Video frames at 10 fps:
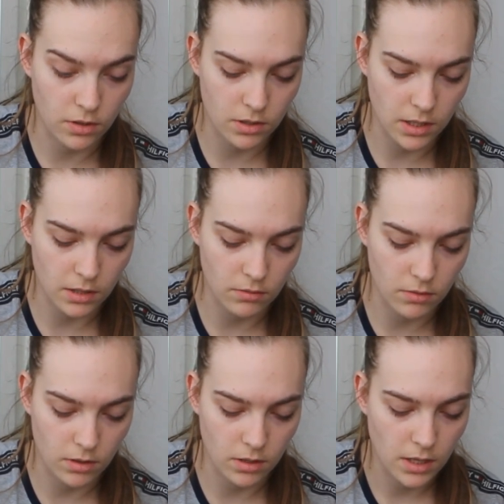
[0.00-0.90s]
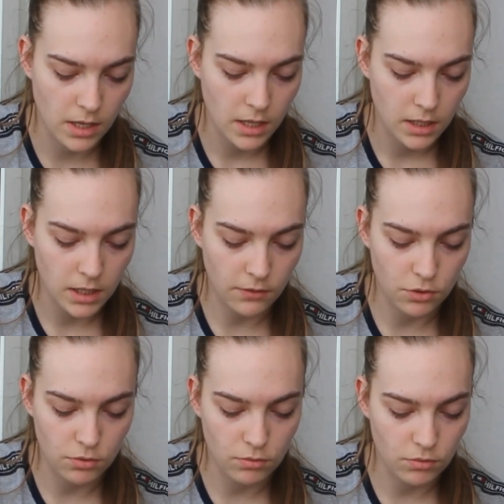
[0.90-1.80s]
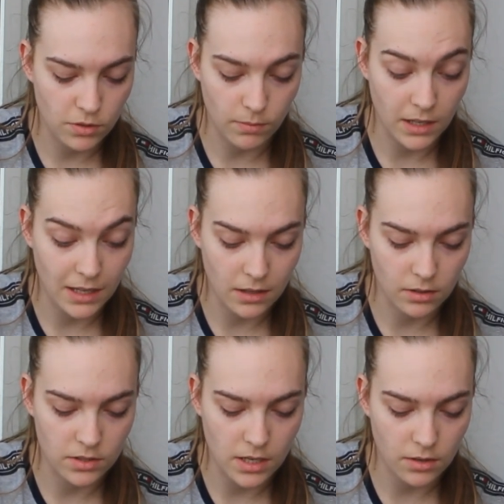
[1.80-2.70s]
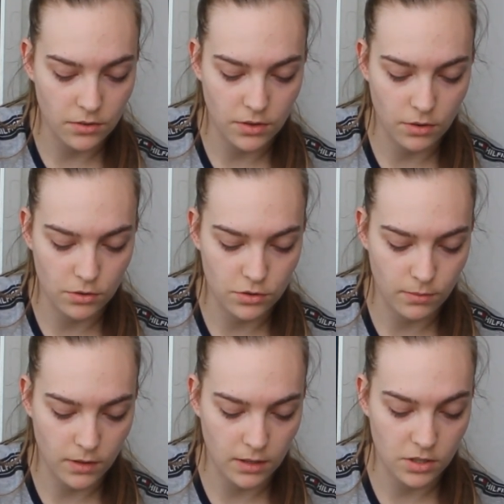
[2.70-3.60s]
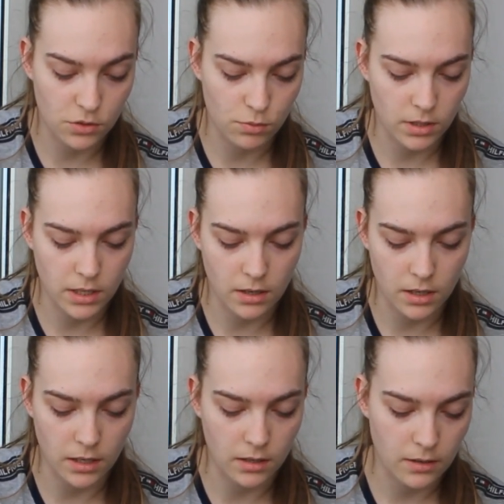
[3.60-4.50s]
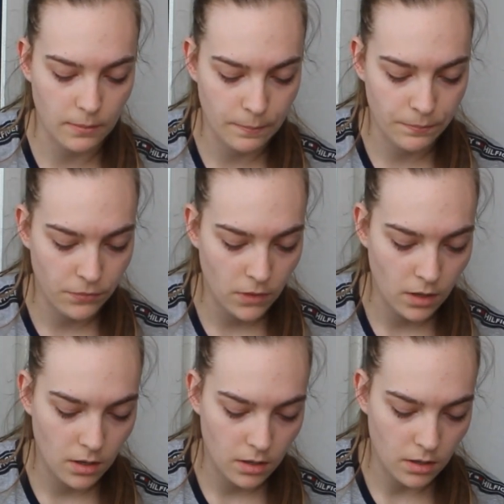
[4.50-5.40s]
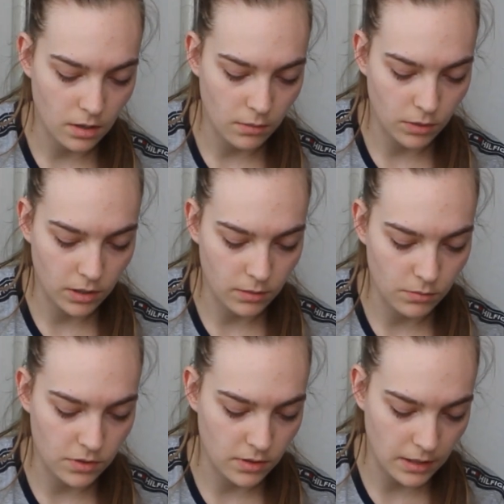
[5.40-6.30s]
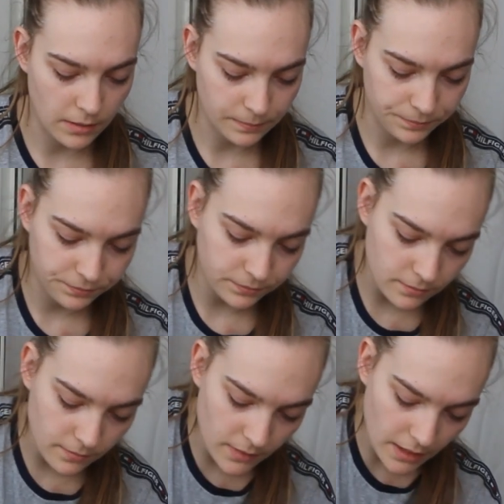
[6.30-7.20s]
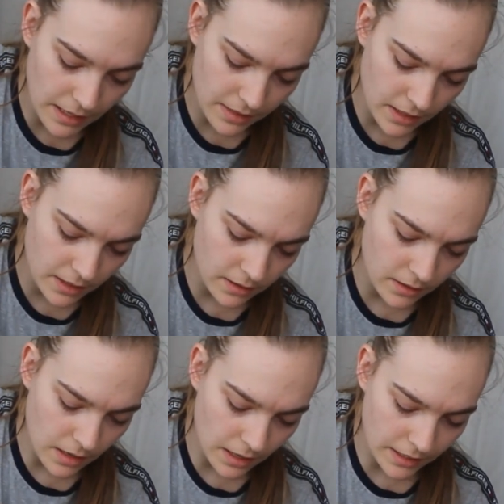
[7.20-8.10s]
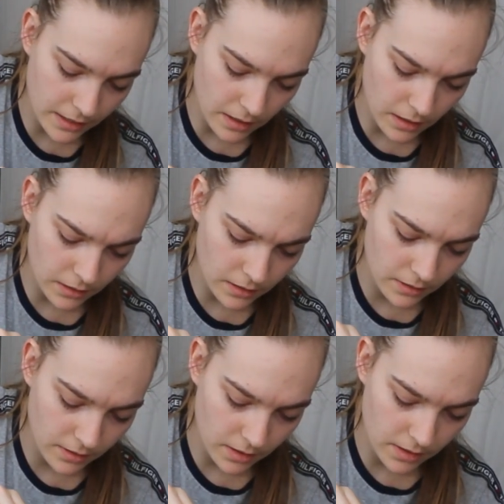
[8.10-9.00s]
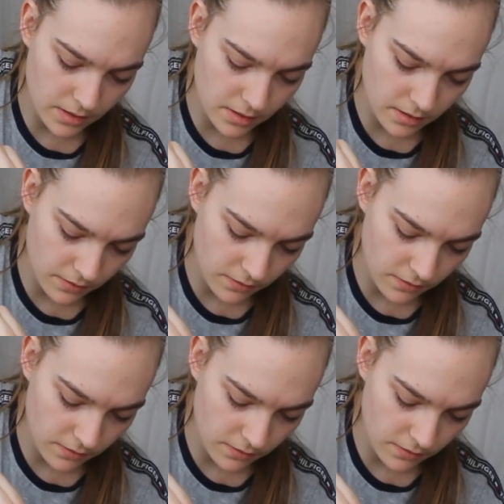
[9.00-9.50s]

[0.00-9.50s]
cutting or give you something else healthier or something. She's really kind when it comes to that. And then I got this